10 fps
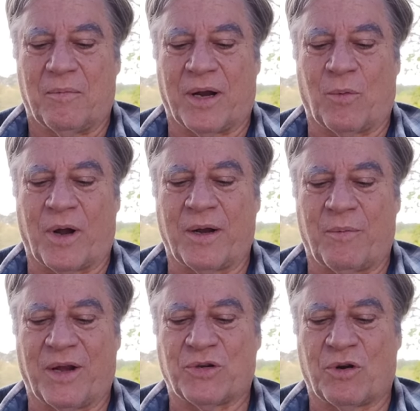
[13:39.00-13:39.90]
But I wanted to
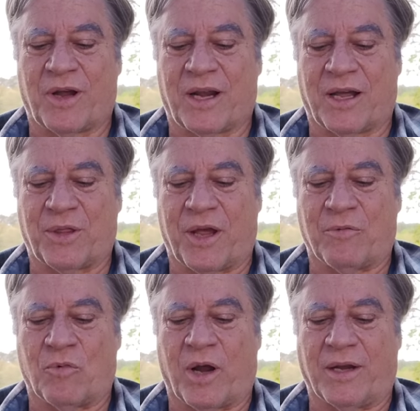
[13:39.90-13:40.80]
make sure I got that
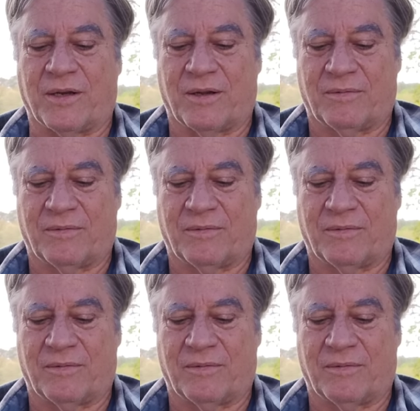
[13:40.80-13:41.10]
right.